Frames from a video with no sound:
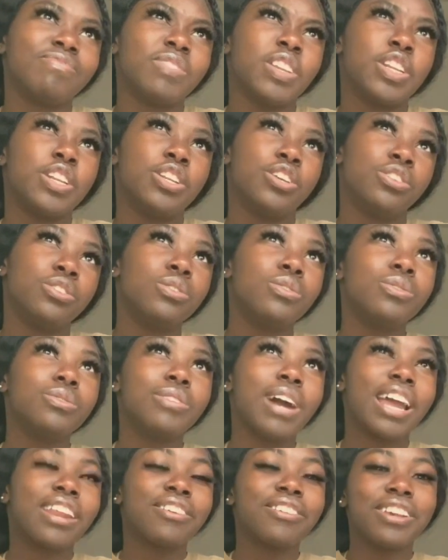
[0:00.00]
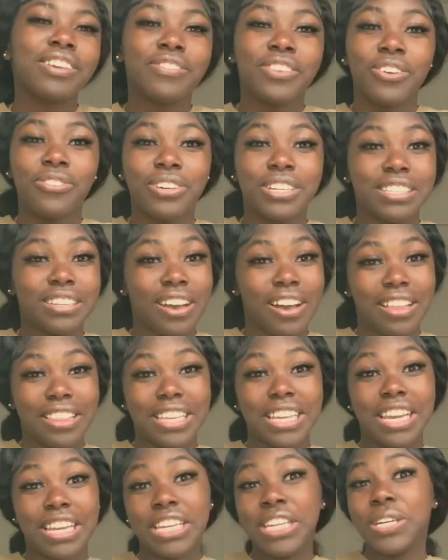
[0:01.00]
new i don't even know what to call
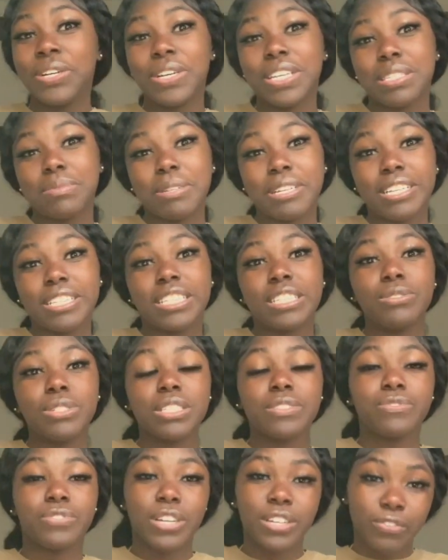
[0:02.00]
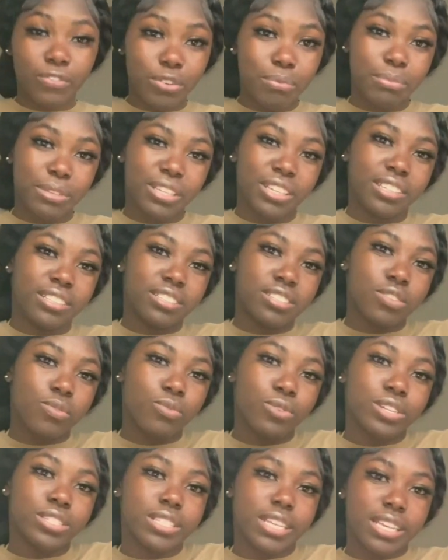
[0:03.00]
it a new experience it was fun for me
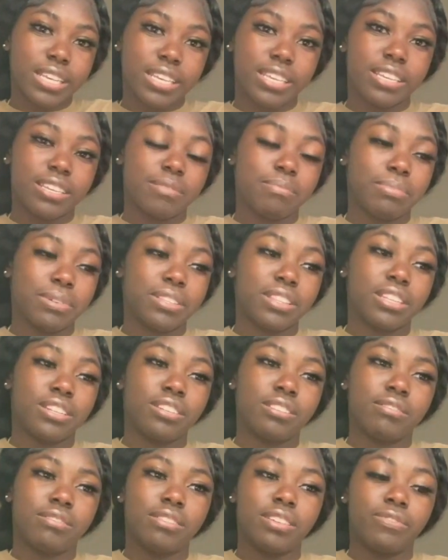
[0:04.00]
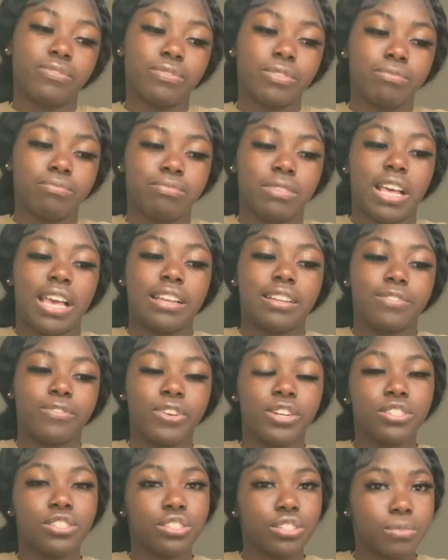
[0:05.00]
towards the end but then the, like the
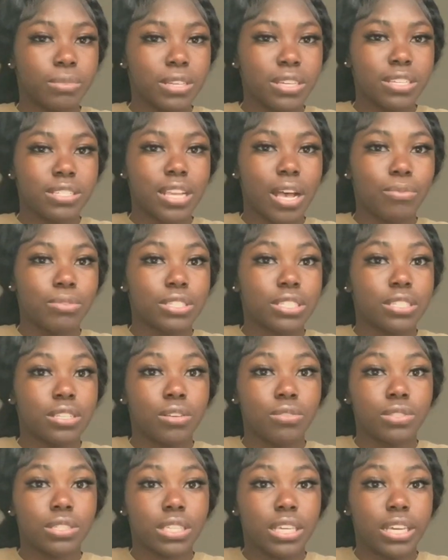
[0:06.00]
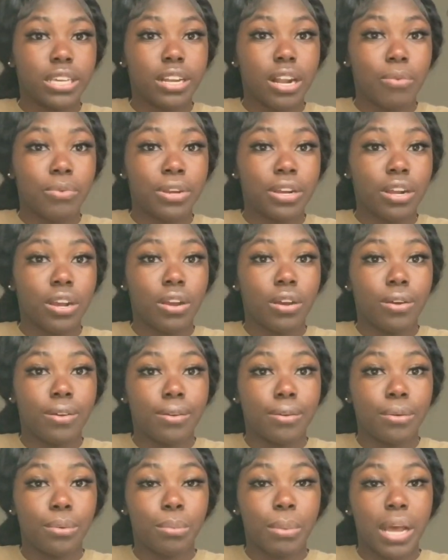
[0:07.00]
first two weeks i was so scared i wanted to go
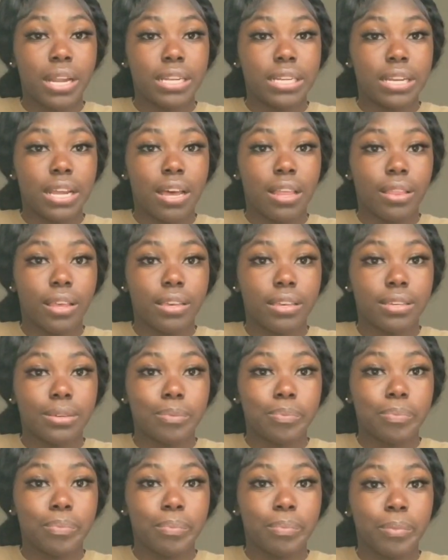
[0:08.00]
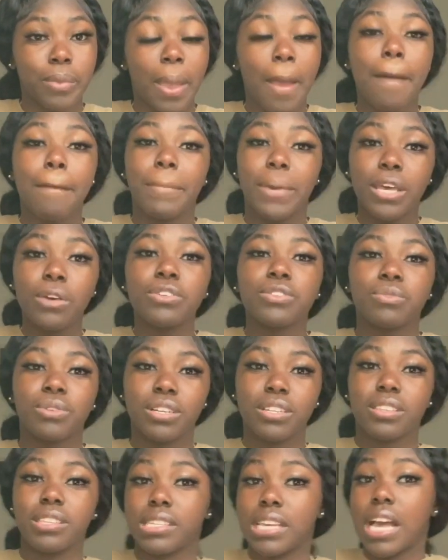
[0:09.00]
home i did not like it but it was
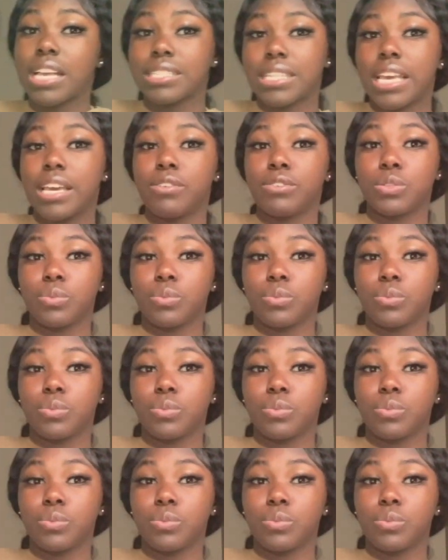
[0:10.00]
worth it i say it was